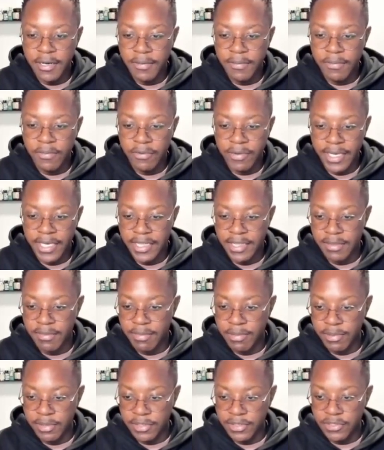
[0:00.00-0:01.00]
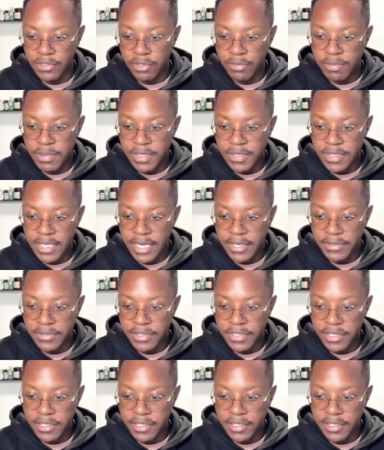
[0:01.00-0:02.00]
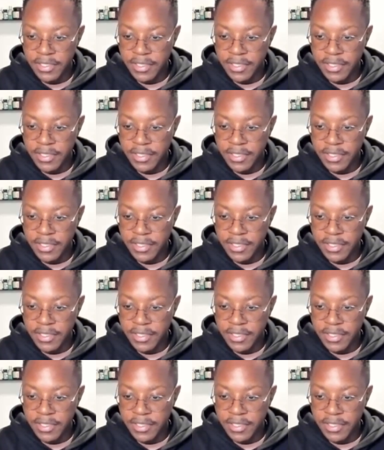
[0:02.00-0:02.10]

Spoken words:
We get the bird chirping sound here.